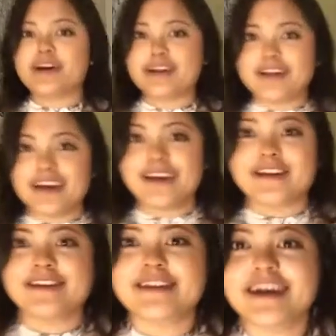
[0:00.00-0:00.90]
But
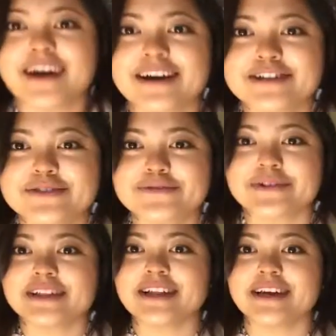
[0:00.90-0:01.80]
yeah, I actually
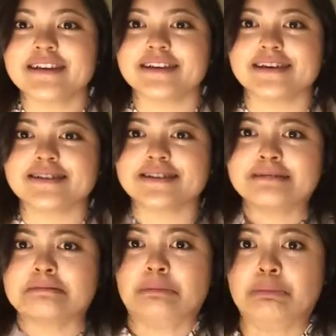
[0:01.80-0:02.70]
really like
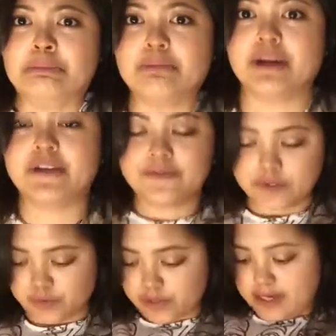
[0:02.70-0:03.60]
this. And it
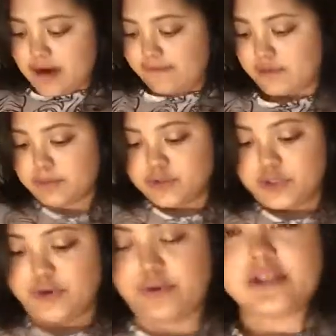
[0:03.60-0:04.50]
feels really comfortable
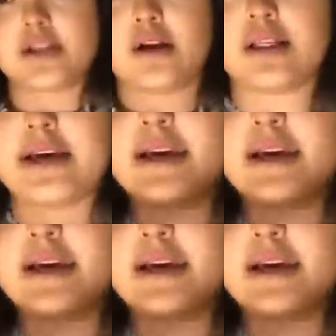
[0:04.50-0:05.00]
too. It's not